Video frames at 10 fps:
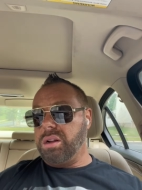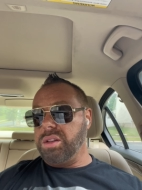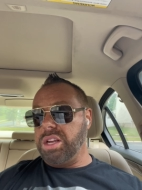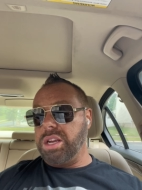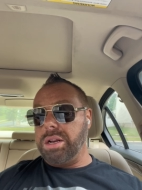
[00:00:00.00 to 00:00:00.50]
they
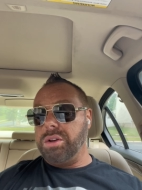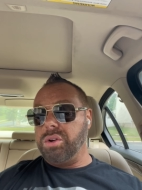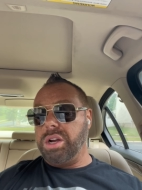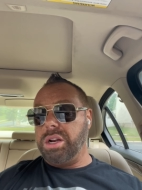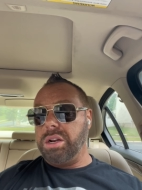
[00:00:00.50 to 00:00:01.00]
get in your
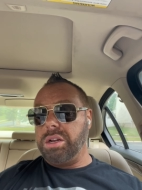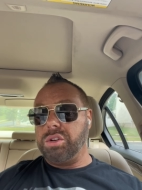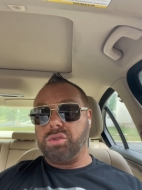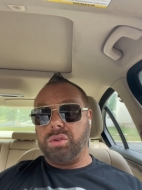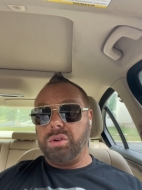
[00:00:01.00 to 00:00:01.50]
head and
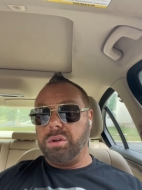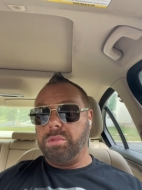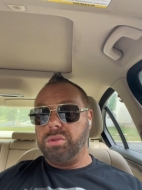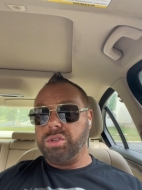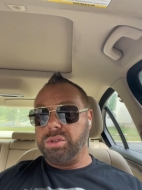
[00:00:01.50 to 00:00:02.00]
control your
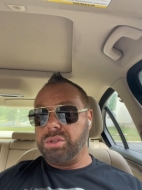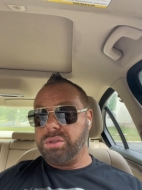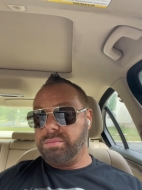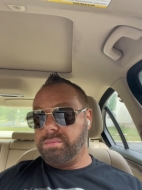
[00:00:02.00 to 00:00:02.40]
emotions